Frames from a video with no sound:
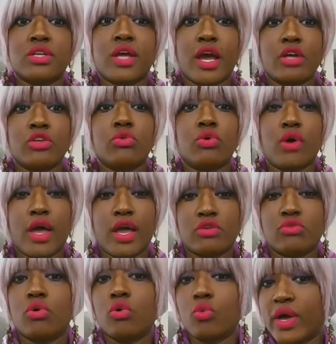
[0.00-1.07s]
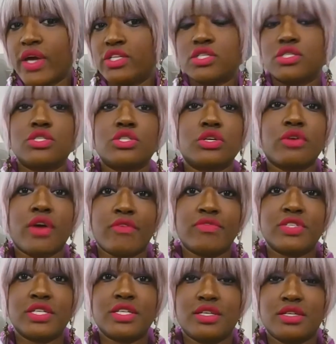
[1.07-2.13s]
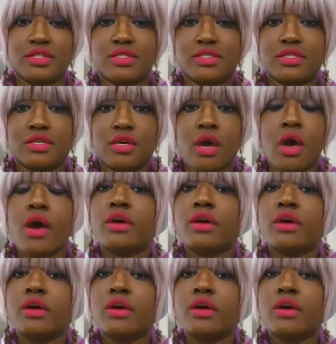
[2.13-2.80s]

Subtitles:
in annual wages to your FTEs.